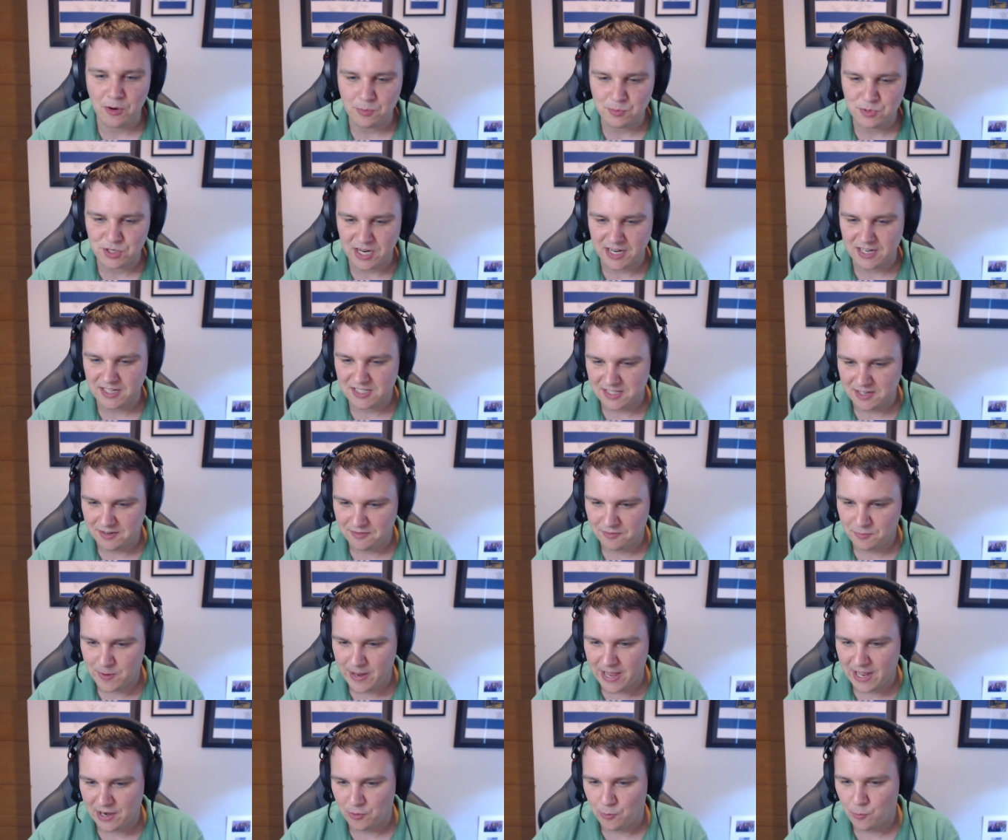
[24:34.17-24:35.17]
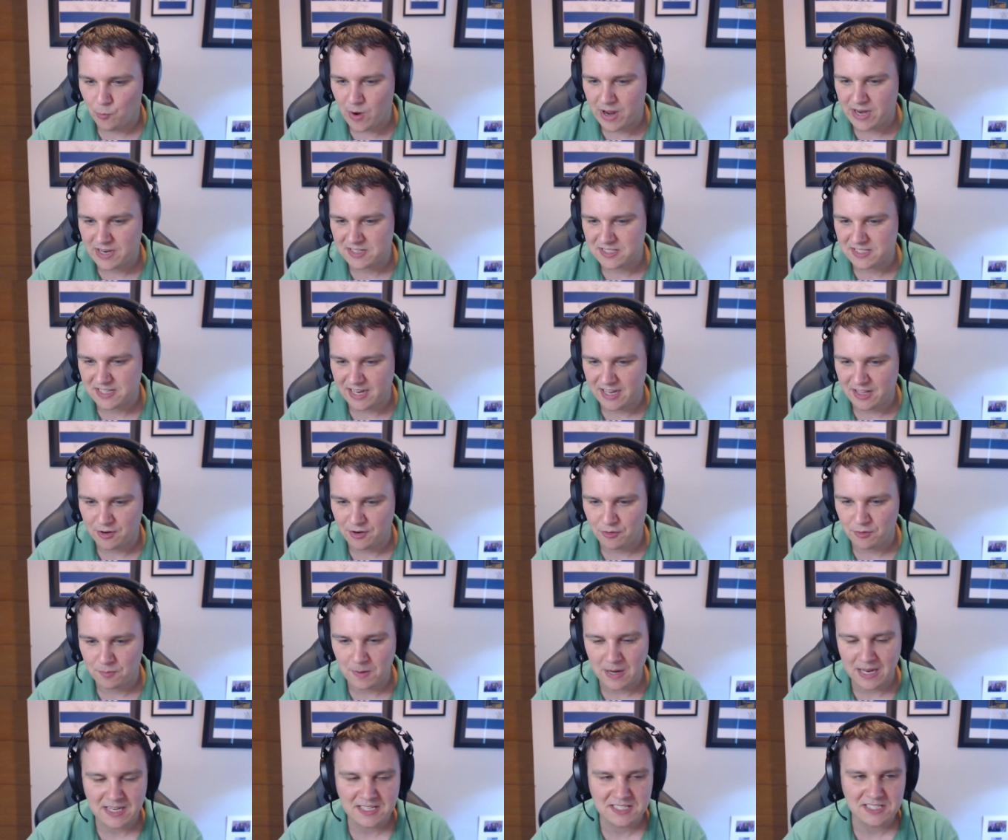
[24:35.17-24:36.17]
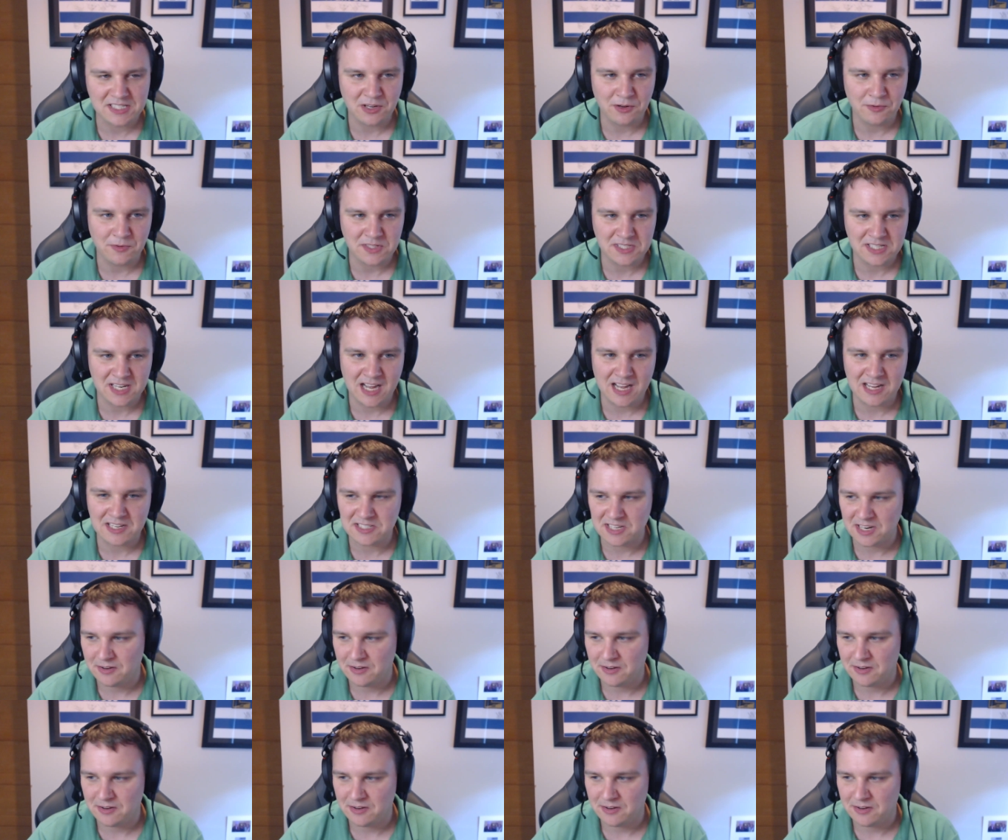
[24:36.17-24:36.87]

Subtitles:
objective we had on Wednesday that replaced Silver Stars,